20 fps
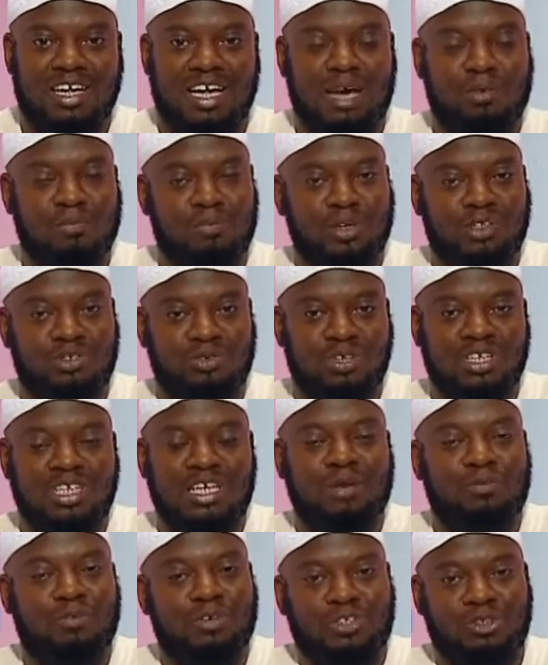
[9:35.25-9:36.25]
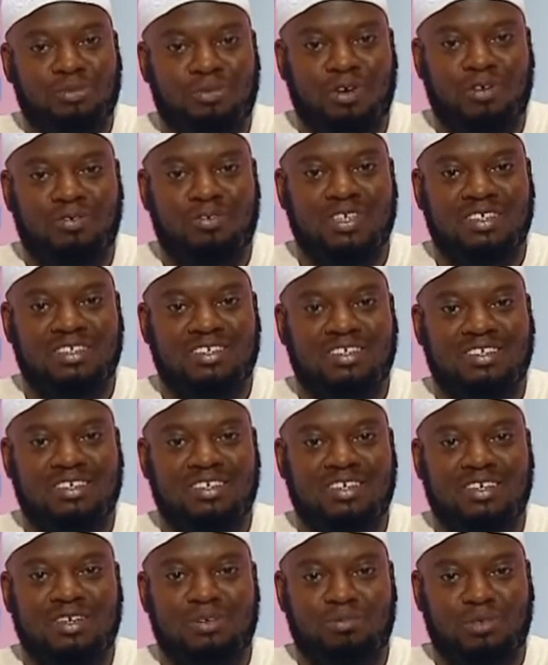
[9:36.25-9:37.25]
And between them was the Prophet.
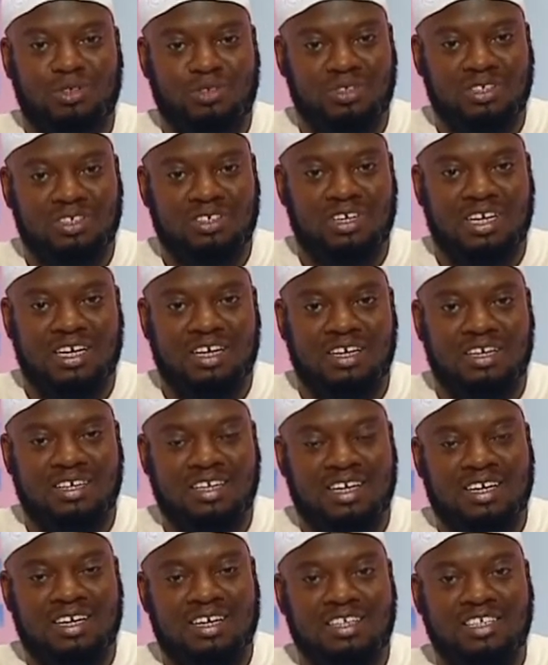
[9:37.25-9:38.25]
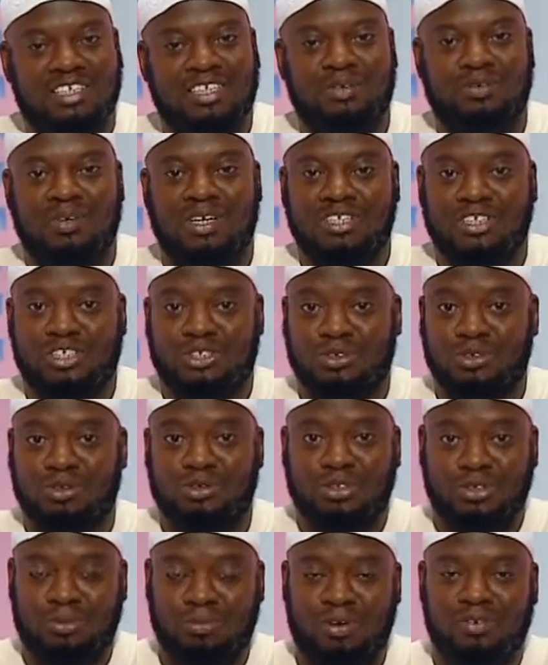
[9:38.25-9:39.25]
Between uh, Aisha and Sauda
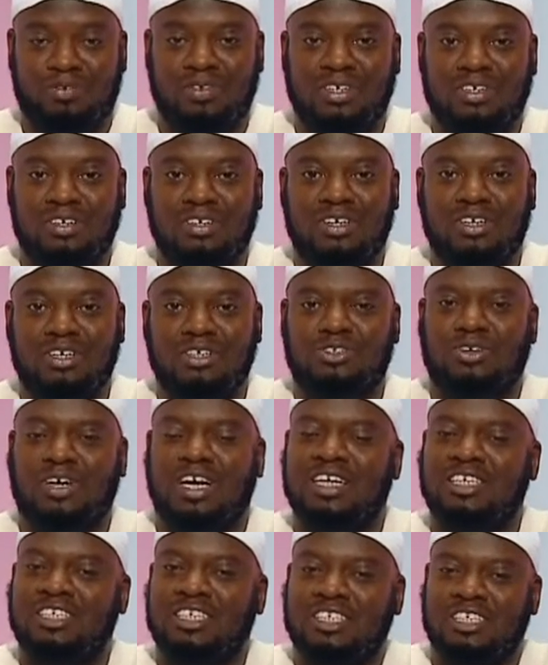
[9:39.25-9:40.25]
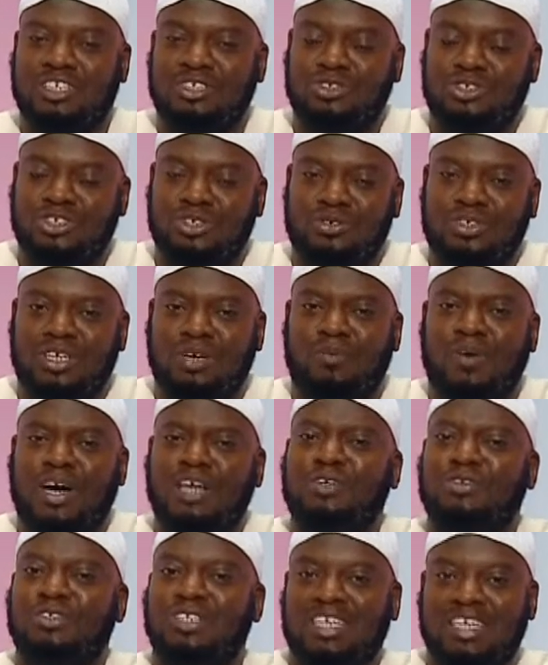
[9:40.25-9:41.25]
was the Prophet. So Aisha said to Sauda,
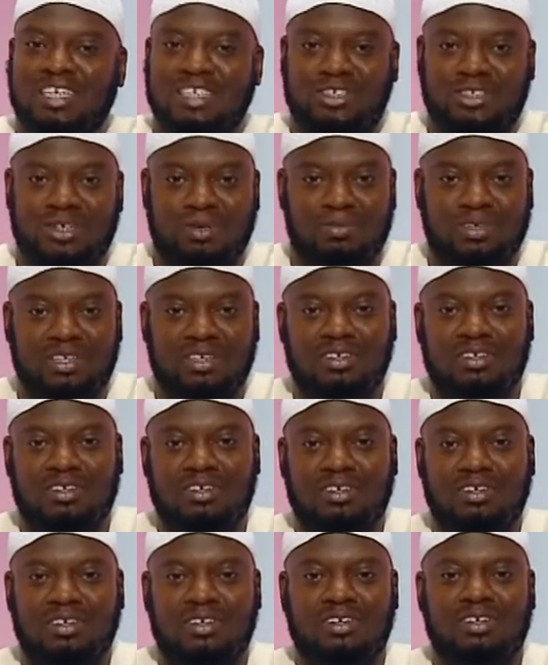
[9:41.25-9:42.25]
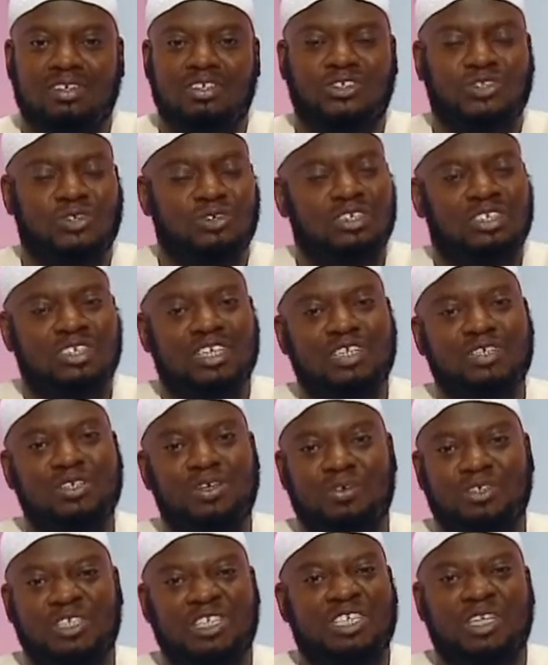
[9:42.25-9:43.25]
Why don't you eat something? Sauda said
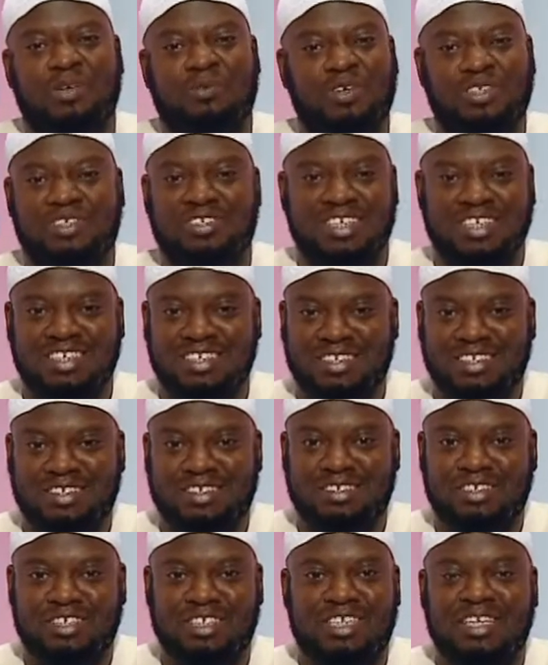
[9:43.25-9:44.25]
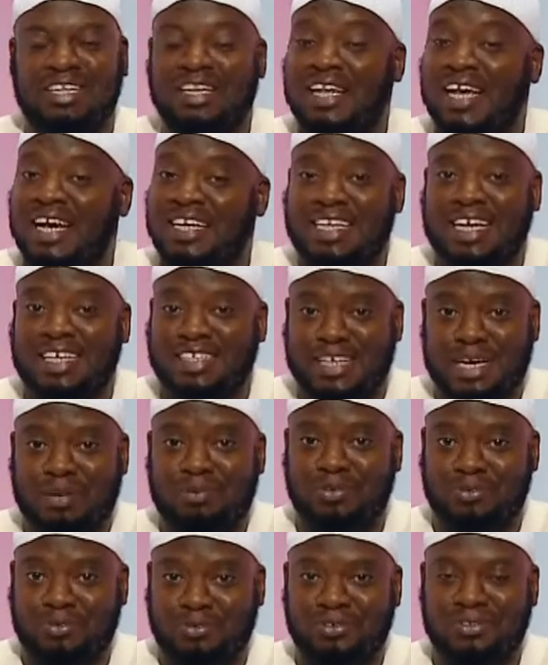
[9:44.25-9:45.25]
no, she didn't want to eat it. She didn't like that
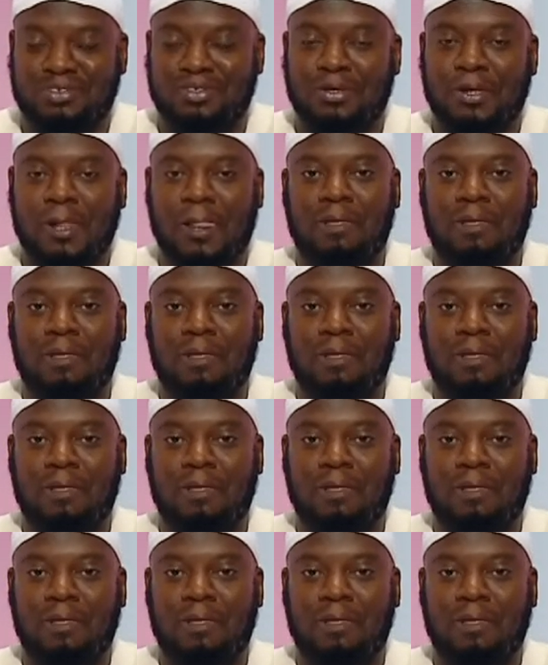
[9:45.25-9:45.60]
type of food.